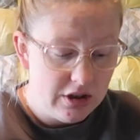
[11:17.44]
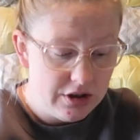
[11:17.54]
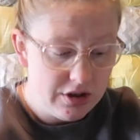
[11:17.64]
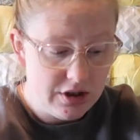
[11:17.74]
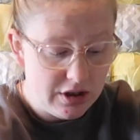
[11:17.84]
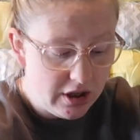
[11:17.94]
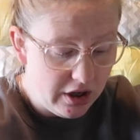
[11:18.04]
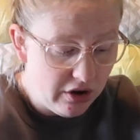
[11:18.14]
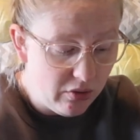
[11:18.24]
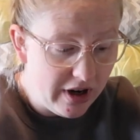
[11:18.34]

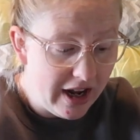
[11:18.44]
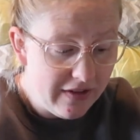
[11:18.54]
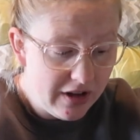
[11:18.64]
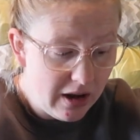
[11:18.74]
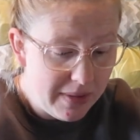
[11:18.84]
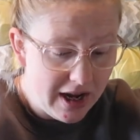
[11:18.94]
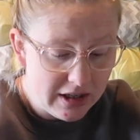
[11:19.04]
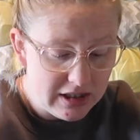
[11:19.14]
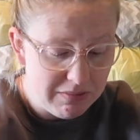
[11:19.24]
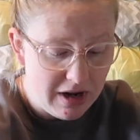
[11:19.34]
So what I've got
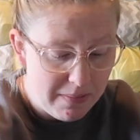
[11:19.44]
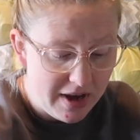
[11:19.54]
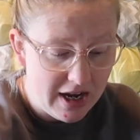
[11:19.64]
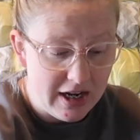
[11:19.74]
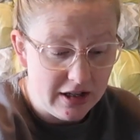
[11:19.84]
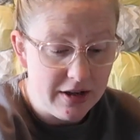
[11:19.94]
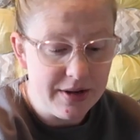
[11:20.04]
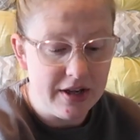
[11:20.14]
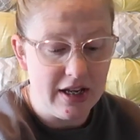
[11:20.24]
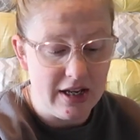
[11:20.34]
packed in my bag
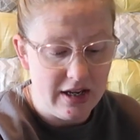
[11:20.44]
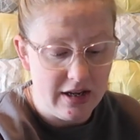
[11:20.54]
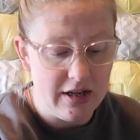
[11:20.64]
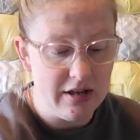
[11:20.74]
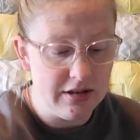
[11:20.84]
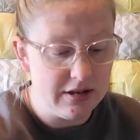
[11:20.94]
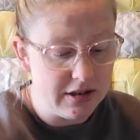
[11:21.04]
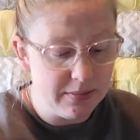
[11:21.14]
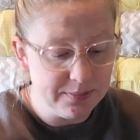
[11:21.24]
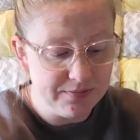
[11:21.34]
is
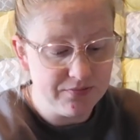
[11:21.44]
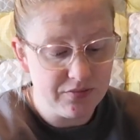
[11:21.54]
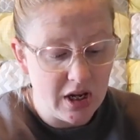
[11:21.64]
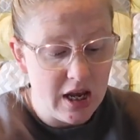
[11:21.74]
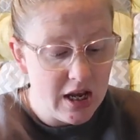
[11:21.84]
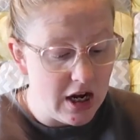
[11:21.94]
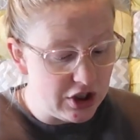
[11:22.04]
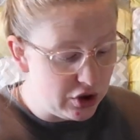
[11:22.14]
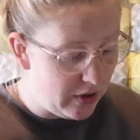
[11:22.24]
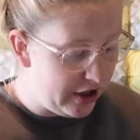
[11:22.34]
a
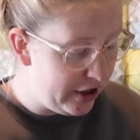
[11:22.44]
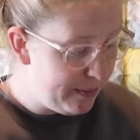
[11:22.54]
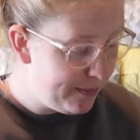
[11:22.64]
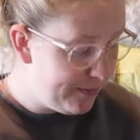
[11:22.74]
sweater.